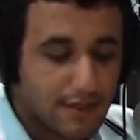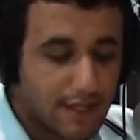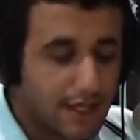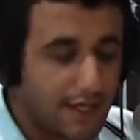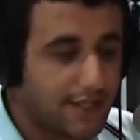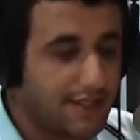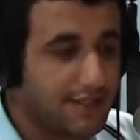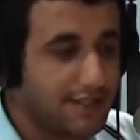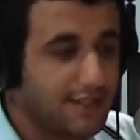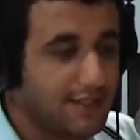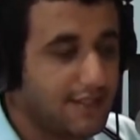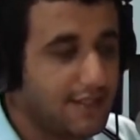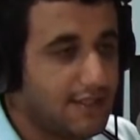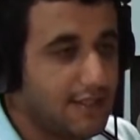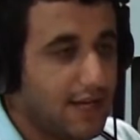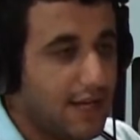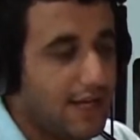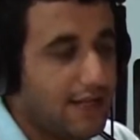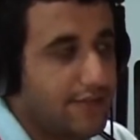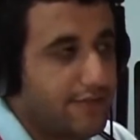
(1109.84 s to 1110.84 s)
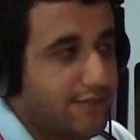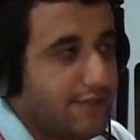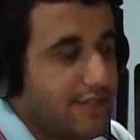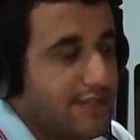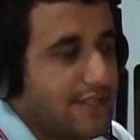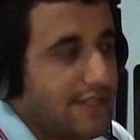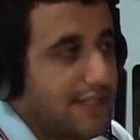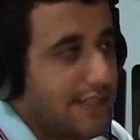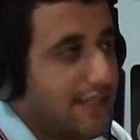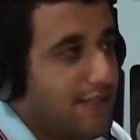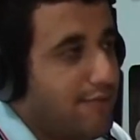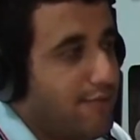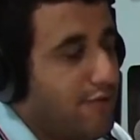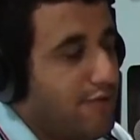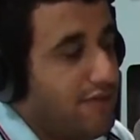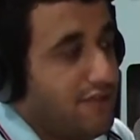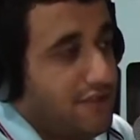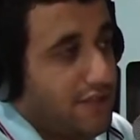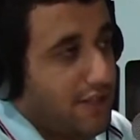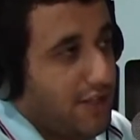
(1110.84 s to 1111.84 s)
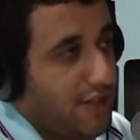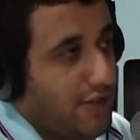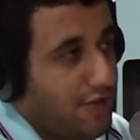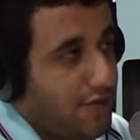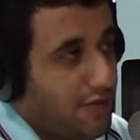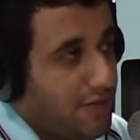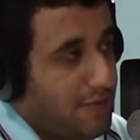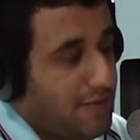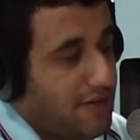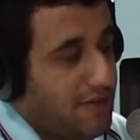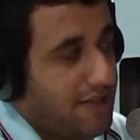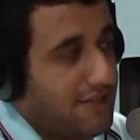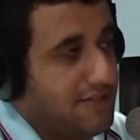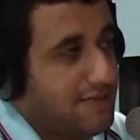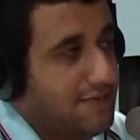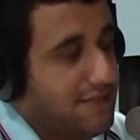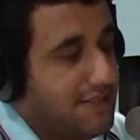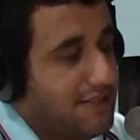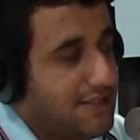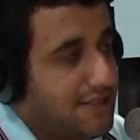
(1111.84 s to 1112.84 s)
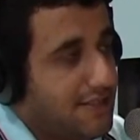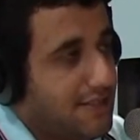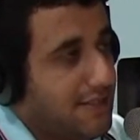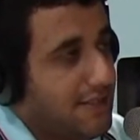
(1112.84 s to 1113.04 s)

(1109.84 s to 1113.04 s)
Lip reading: I recently moved to a new apartment,